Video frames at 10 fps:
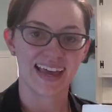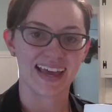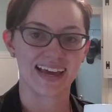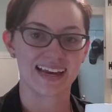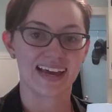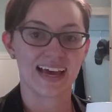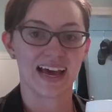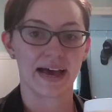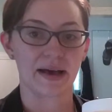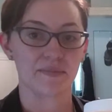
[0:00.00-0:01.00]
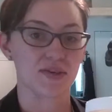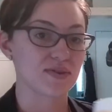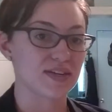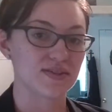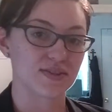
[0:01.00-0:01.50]
And
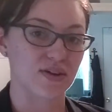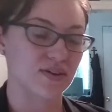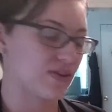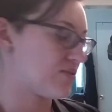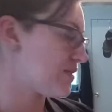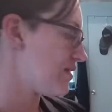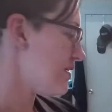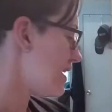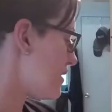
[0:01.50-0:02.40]
you can use coconut oil.